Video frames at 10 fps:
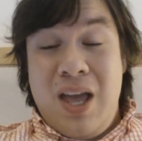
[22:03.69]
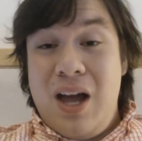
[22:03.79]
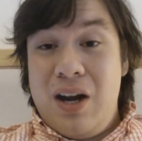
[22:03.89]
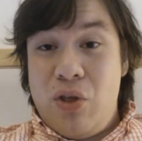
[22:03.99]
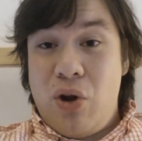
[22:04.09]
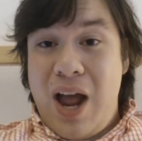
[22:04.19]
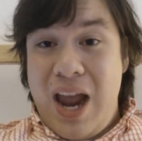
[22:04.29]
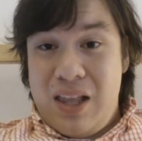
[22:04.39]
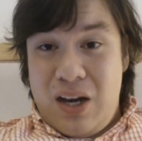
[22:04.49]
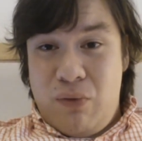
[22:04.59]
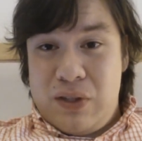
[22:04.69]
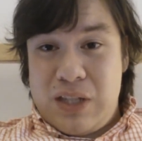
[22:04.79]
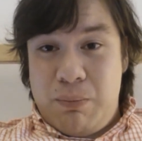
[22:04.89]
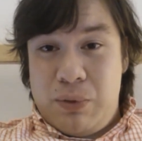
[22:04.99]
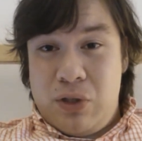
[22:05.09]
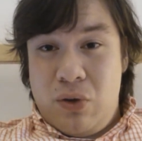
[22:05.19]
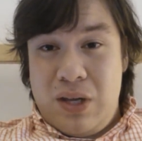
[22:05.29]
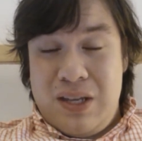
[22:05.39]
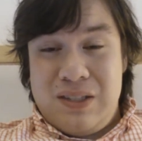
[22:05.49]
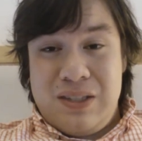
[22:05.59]
Another highlight of this
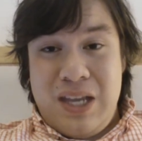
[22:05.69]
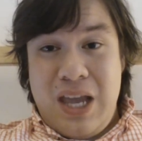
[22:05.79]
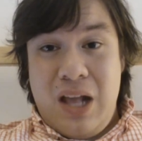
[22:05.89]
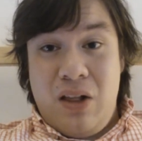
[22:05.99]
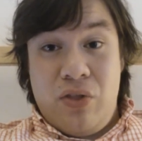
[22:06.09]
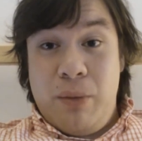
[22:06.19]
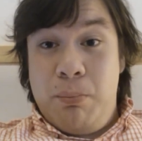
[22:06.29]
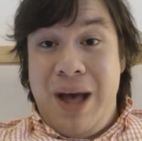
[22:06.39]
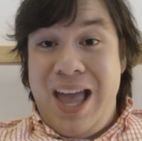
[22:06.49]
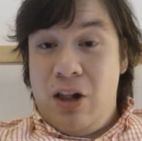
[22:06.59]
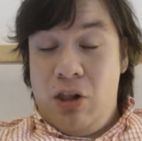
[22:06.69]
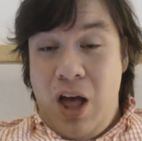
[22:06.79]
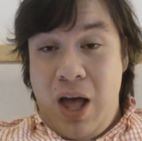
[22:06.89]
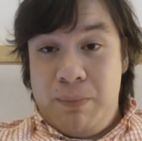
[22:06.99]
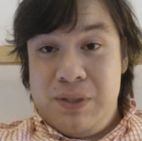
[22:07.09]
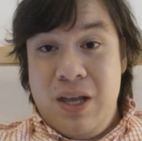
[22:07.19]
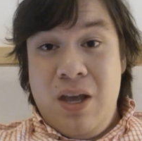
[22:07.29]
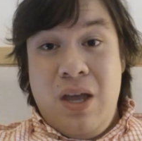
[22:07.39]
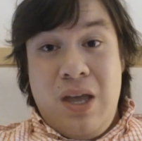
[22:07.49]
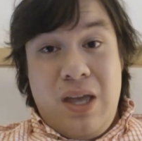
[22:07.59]
episode is seeing the Biclops
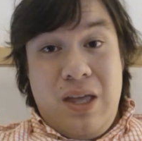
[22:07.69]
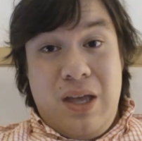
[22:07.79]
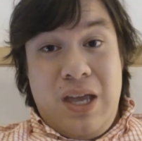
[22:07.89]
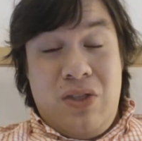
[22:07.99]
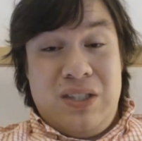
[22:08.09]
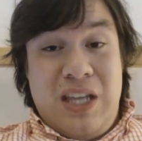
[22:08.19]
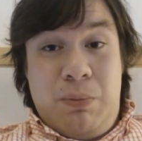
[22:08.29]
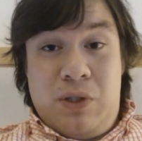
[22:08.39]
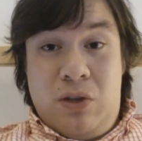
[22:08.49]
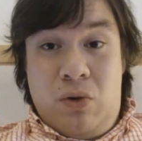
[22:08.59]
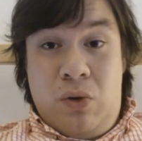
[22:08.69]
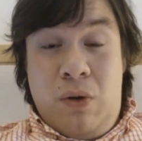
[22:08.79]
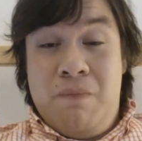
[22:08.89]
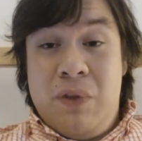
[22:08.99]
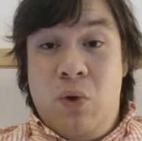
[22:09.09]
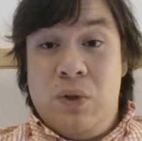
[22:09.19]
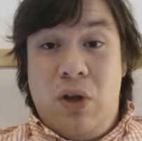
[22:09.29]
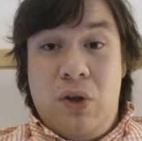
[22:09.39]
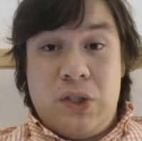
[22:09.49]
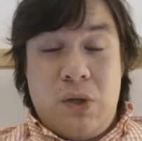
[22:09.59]
in this episode, who is
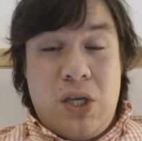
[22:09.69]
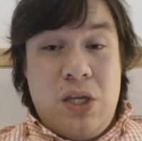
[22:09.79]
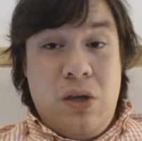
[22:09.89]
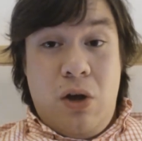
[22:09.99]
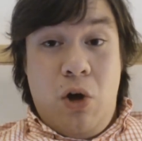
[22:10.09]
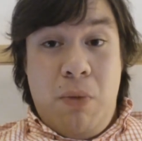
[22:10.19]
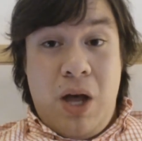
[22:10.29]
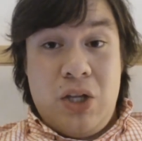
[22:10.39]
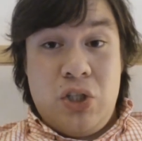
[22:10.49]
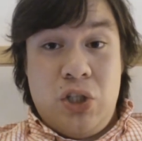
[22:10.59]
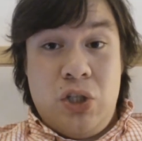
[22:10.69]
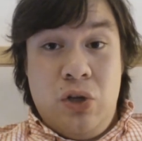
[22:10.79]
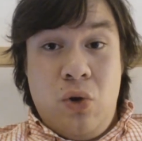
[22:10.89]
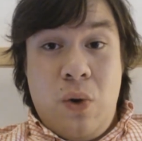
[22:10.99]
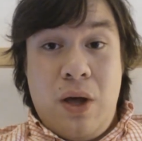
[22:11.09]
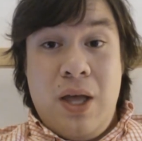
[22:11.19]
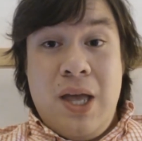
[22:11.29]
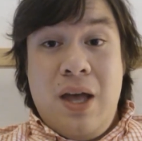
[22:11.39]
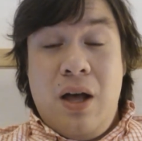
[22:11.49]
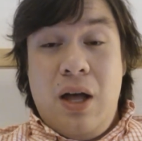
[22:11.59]
also a homage to
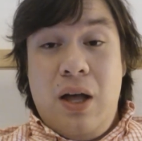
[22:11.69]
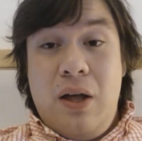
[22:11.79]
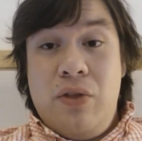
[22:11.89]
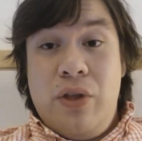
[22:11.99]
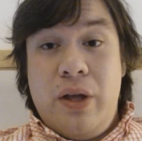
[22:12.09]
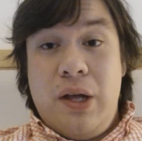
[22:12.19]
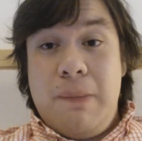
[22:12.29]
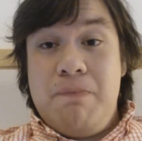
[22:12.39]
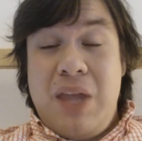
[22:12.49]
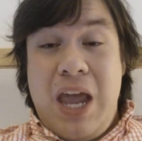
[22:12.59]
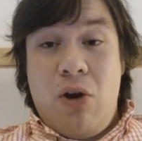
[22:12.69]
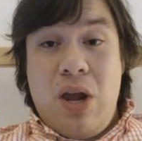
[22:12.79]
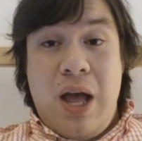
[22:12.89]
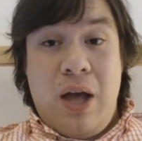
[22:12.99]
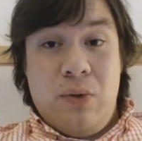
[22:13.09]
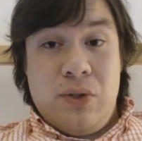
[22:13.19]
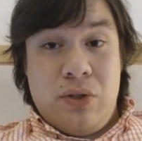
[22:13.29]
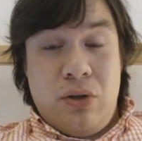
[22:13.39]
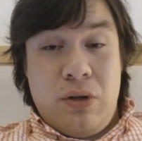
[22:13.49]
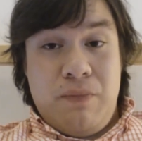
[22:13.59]
the
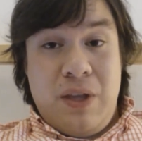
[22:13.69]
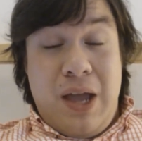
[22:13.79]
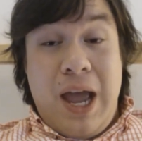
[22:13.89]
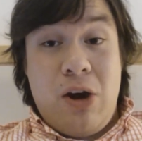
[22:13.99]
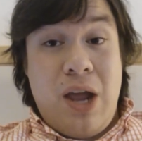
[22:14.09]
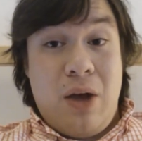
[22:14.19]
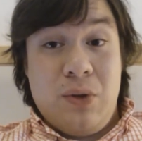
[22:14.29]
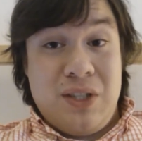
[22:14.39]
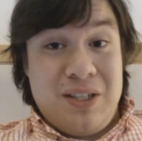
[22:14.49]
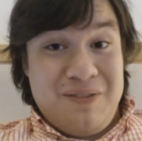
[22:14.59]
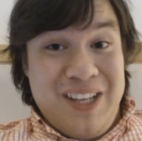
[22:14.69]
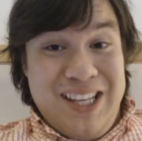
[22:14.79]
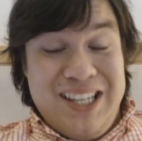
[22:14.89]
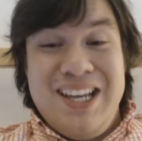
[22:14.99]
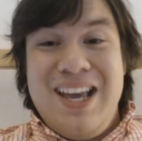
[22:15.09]
Harryhauser, Harryhausen,